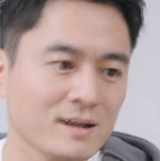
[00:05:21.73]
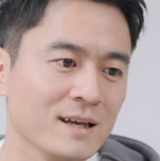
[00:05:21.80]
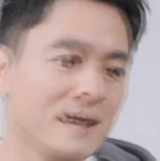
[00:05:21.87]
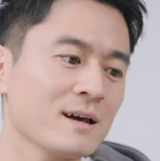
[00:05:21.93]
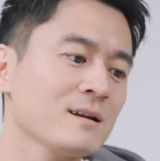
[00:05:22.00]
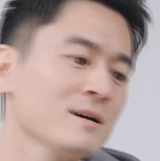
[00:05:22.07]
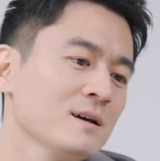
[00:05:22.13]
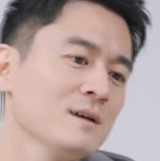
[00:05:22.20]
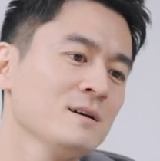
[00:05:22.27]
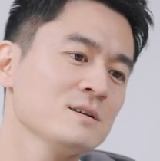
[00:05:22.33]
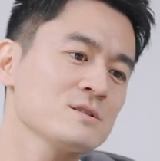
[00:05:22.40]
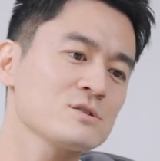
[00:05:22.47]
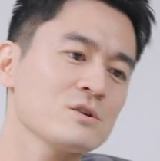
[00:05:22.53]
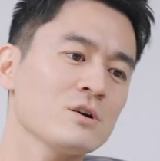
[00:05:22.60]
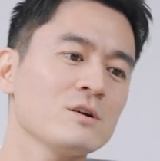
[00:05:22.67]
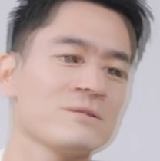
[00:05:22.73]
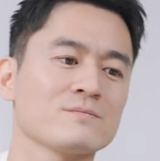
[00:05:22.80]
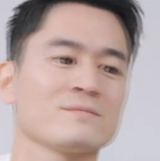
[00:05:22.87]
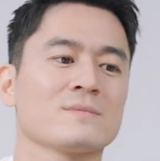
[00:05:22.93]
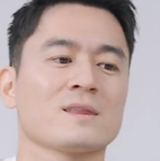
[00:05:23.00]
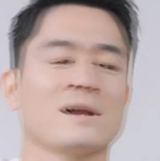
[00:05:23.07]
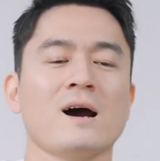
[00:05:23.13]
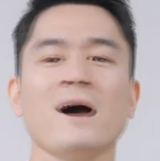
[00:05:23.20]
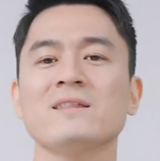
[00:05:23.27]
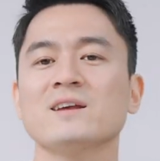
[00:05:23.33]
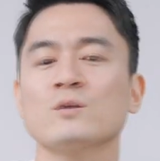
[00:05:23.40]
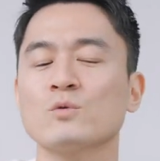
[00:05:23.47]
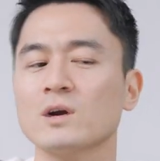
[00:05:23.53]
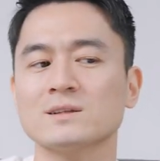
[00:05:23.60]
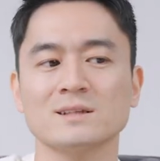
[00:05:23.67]
again. So I
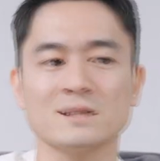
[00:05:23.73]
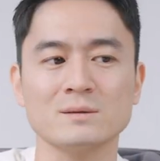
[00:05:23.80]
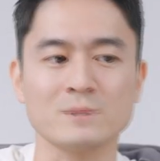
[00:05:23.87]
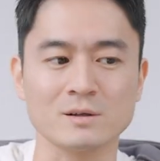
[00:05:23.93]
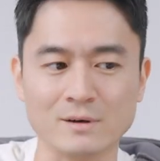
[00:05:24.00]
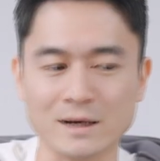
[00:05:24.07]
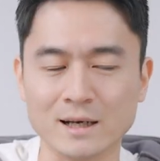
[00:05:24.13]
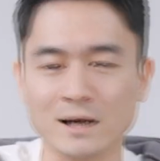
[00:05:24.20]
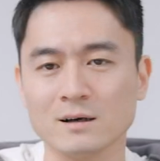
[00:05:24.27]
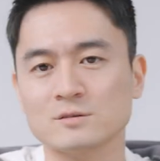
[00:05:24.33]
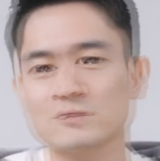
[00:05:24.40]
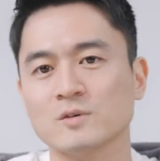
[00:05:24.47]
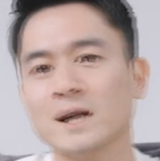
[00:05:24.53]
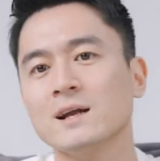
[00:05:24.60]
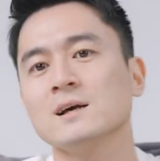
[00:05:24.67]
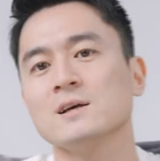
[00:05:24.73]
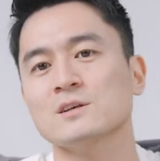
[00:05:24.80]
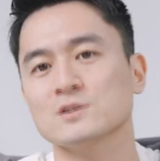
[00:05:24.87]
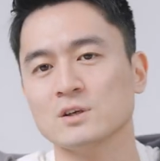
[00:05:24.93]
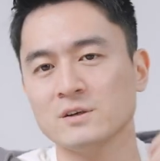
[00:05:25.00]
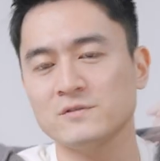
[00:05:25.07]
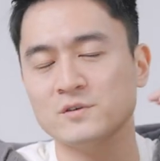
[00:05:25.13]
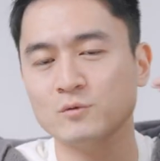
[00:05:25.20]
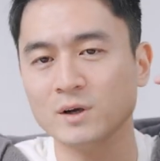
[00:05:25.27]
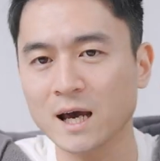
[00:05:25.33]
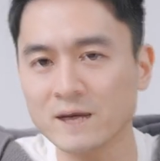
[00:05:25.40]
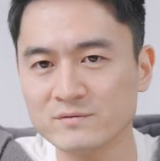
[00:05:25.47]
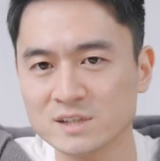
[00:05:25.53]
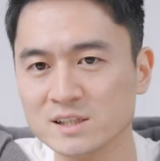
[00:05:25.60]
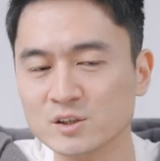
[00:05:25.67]
think we're at the limit right now, right? So if you wanna
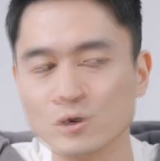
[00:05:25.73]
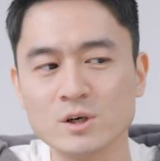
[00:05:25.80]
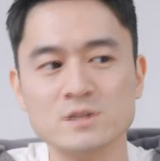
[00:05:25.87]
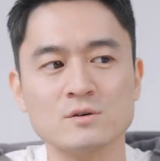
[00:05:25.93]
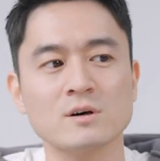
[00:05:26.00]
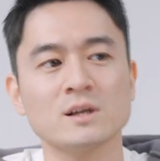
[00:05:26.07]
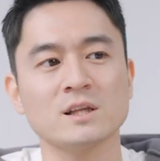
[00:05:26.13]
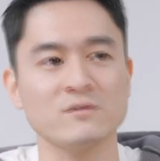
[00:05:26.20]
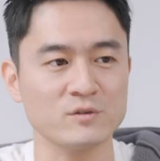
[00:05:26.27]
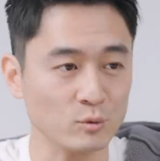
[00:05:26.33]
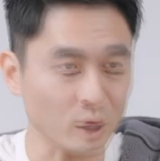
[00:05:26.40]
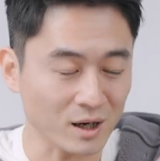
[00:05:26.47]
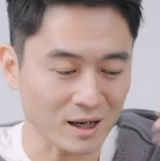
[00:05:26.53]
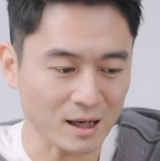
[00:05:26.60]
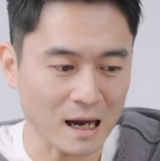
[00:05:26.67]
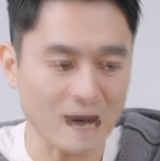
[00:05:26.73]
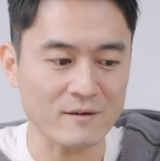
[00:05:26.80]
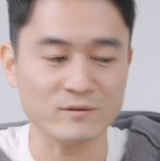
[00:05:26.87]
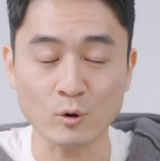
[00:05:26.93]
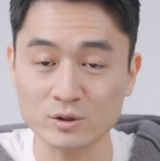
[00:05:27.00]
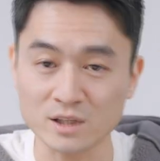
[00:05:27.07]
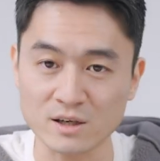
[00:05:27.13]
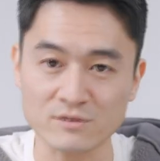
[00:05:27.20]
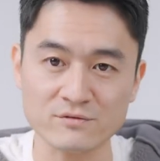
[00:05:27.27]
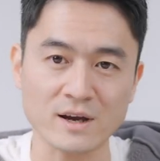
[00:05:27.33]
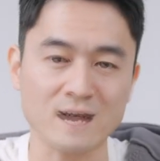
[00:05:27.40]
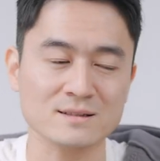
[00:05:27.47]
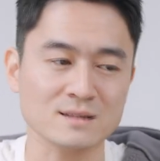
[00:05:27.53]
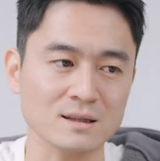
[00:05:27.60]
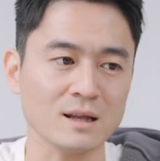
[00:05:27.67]
have denoise on, if you want to have all the
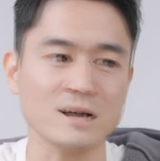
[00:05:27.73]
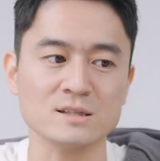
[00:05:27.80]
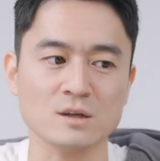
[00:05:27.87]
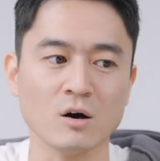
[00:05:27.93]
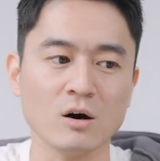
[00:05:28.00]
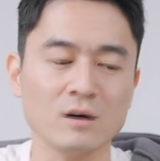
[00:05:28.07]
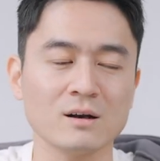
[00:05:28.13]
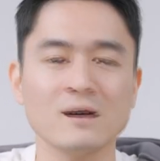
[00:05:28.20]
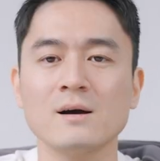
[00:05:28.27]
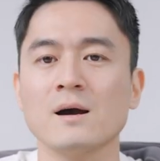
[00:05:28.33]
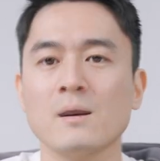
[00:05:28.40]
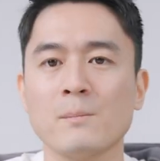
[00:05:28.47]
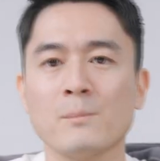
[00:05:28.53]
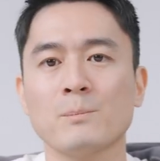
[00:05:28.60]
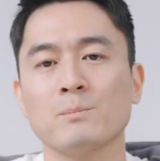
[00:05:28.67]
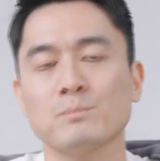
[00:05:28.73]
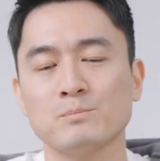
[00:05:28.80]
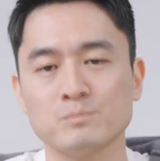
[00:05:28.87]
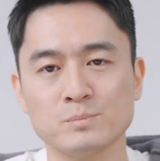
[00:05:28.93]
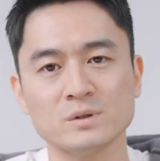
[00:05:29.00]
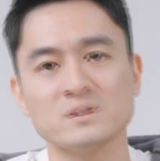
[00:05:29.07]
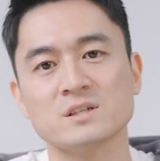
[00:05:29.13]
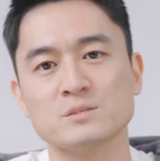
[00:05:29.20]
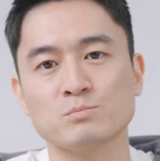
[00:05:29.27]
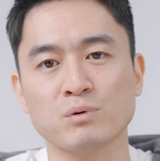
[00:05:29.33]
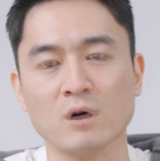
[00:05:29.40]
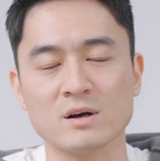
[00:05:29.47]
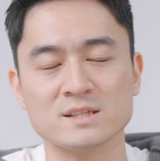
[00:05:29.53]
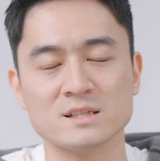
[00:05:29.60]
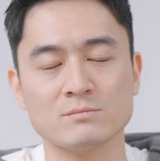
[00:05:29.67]
effects and LUTs on, Put the
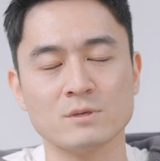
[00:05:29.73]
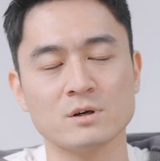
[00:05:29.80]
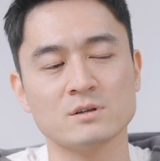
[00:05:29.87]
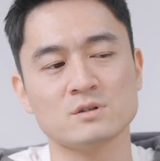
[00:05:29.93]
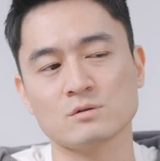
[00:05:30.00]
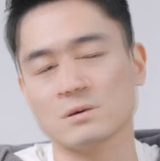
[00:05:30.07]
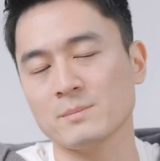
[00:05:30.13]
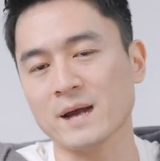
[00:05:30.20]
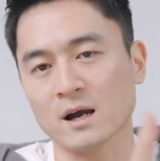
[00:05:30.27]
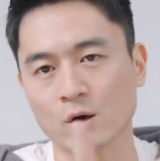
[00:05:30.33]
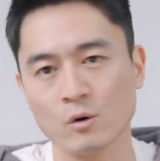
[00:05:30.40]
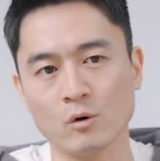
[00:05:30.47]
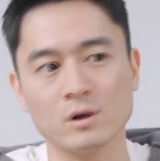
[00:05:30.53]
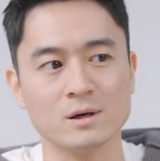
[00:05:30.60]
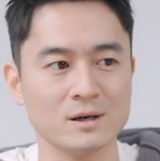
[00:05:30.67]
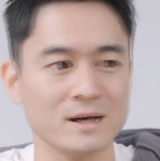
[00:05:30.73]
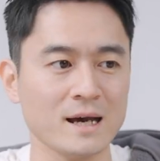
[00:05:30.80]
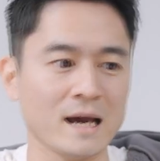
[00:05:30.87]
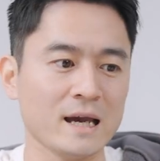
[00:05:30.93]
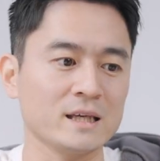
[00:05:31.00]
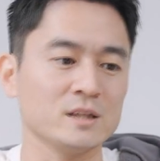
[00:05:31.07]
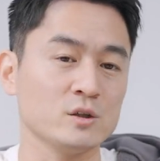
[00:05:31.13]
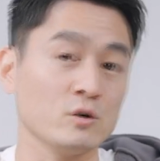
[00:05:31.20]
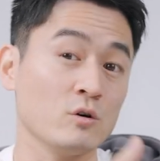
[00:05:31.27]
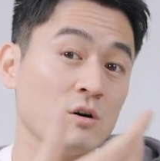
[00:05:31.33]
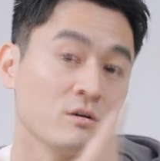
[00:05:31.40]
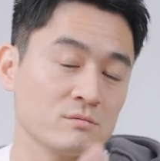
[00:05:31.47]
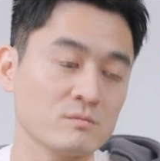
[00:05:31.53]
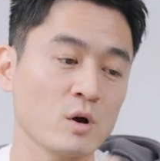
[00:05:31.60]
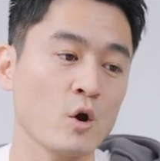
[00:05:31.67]
proxy mode to about quarter and
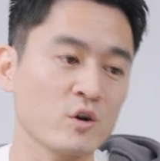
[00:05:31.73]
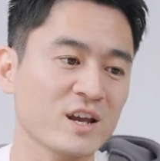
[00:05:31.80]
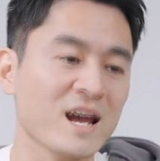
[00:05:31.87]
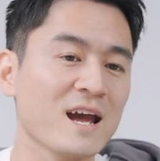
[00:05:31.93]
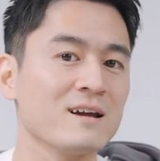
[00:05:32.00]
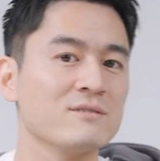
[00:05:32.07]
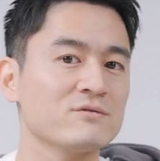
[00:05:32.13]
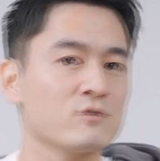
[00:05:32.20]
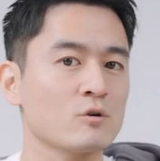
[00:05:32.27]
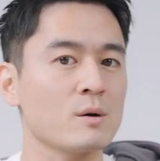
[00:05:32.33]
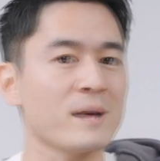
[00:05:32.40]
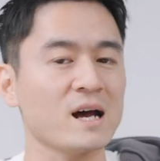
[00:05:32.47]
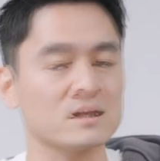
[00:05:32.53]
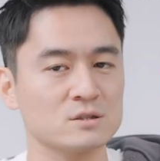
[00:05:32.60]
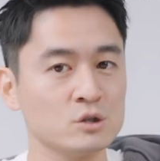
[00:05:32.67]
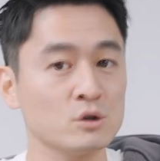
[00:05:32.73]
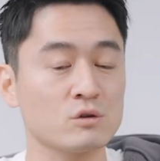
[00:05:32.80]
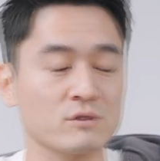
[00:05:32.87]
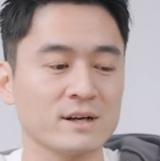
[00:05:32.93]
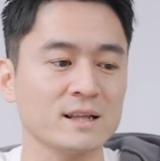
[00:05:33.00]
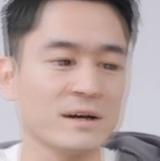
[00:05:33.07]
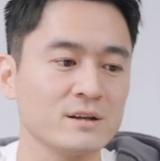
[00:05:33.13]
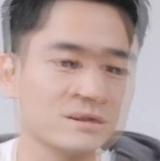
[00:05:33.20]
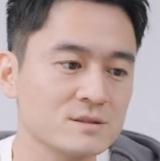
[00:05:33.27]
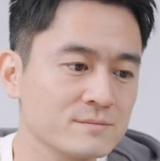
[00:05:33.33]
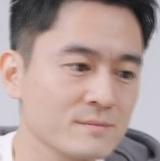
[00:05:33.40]
you're okay for about two, three layers.